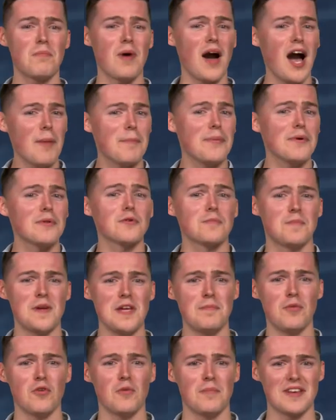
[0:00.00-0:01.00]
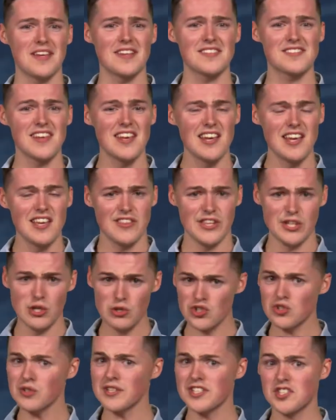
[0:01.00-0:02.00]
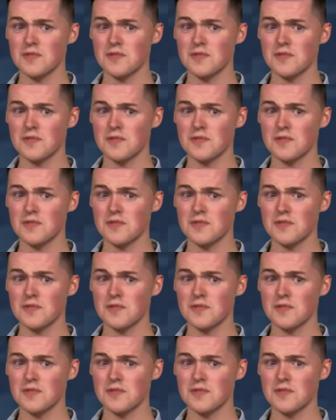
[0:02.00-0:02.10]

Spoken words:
popular people because they usually